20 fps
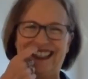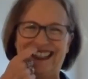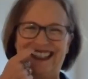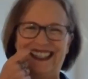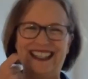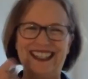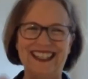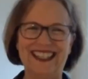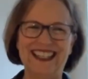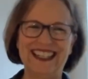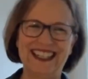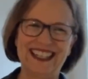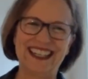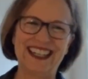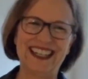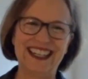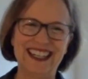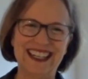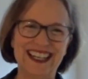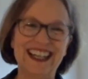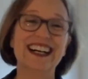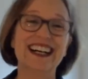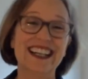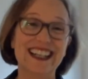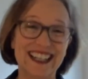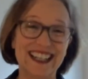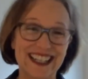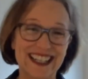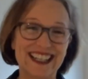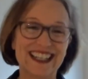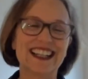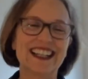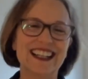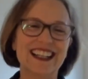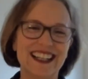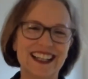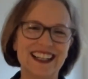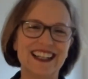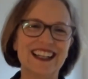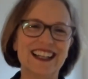So that's what I'm drinking right
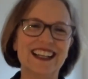now.